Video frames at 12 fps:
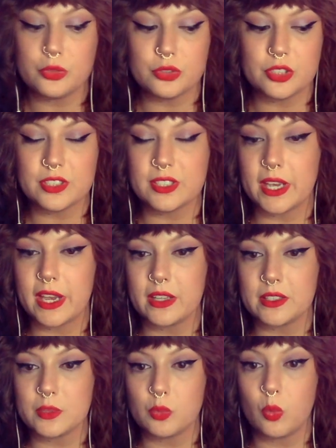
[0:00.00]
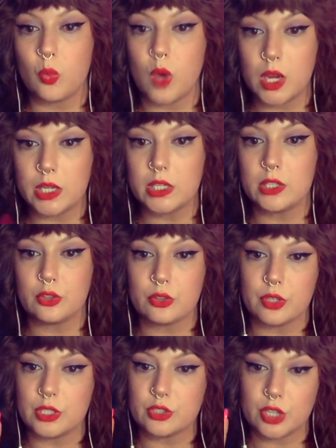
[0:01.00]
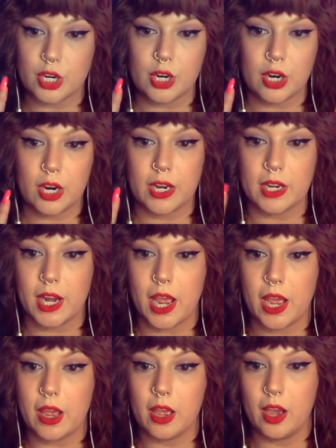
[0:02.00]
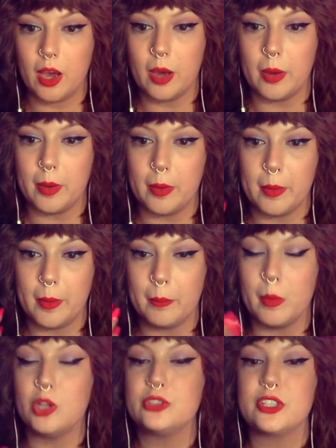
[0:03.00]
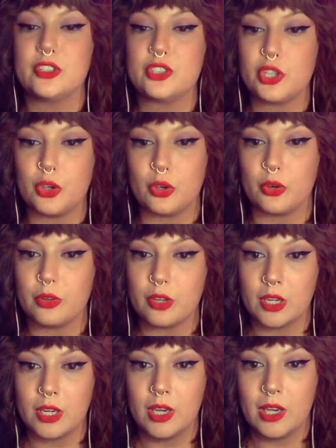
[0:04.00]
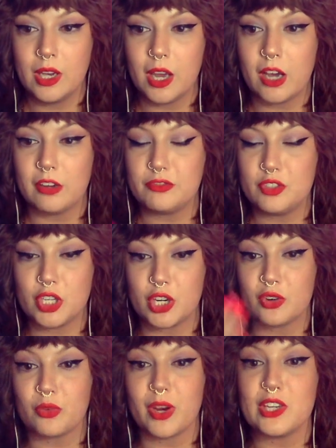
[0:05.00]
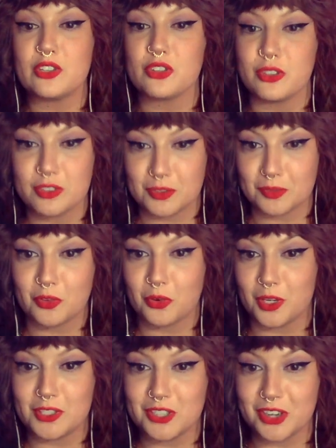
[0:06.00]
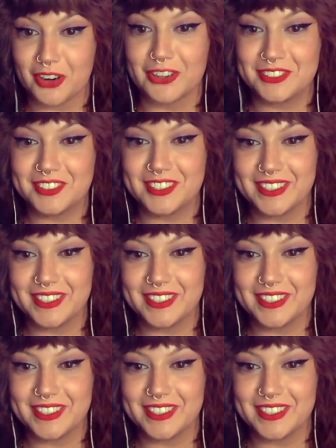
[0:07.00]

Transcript: to say it's one creature and not a multitude of generations of creatures?